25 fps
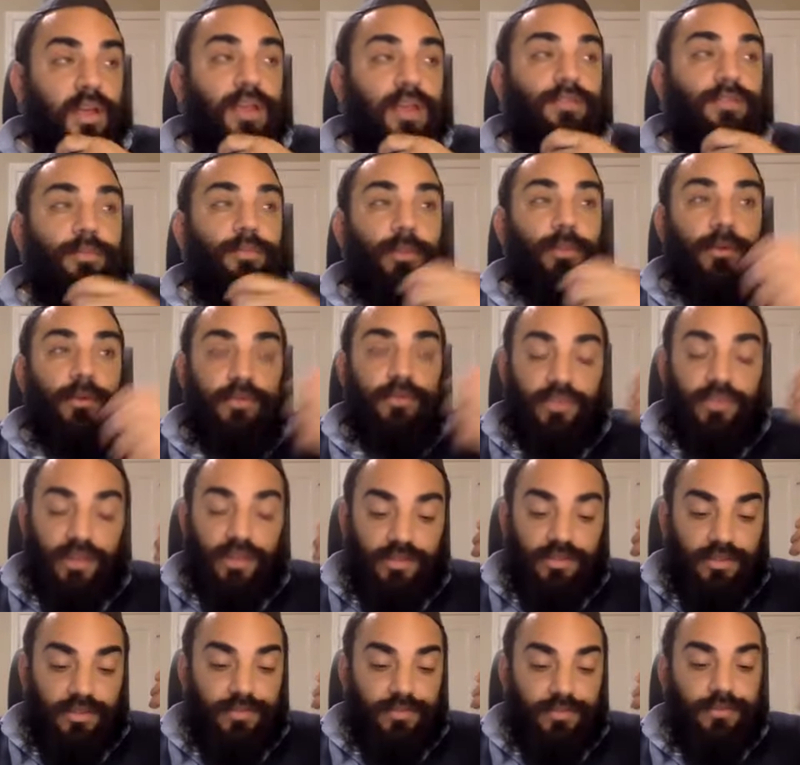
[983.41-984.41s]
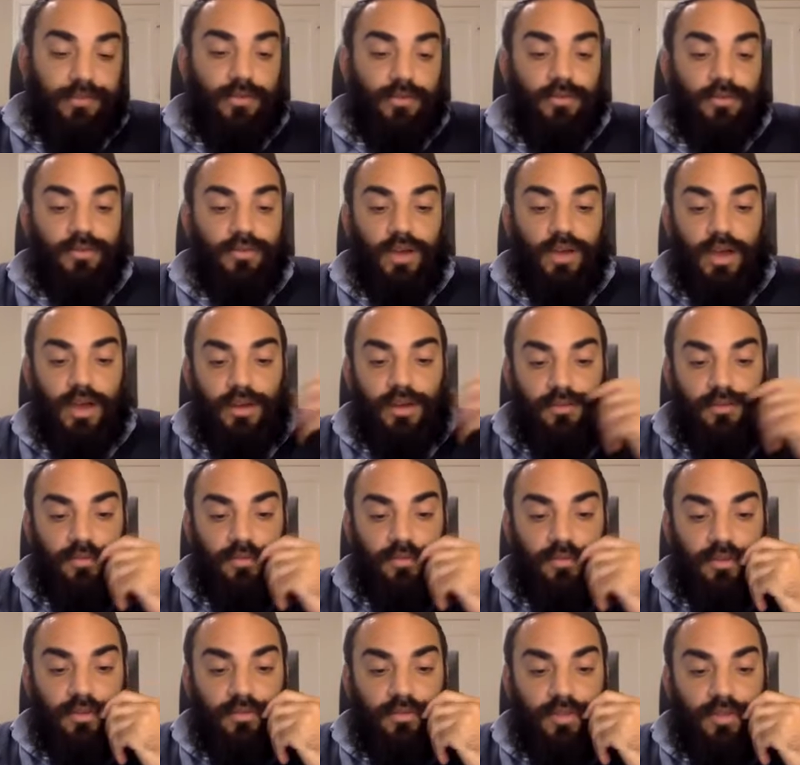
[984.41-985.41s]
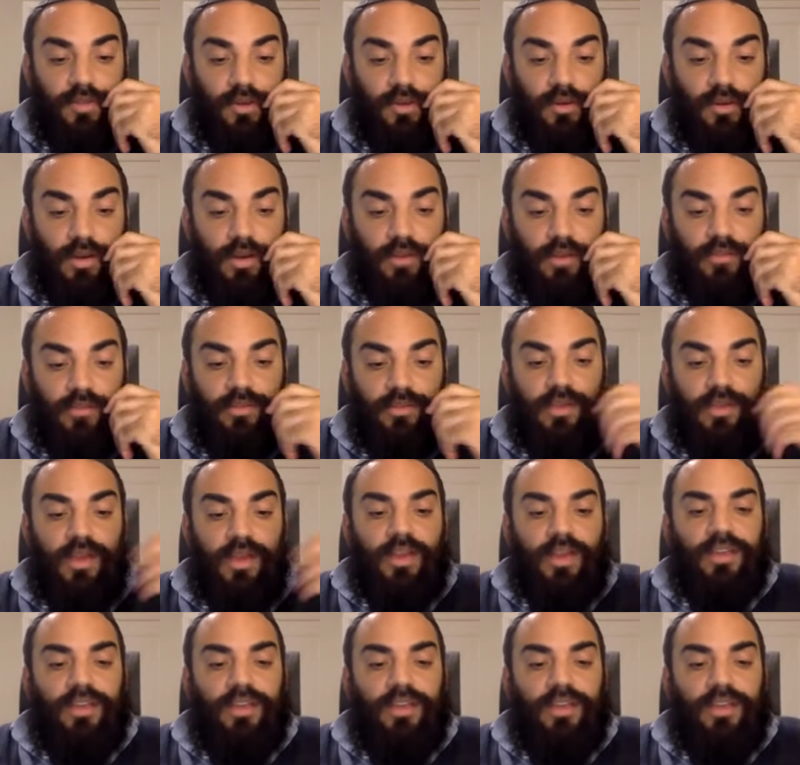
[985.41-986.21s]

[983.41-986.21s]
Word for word: if a person has the fear of God in front of their eyes.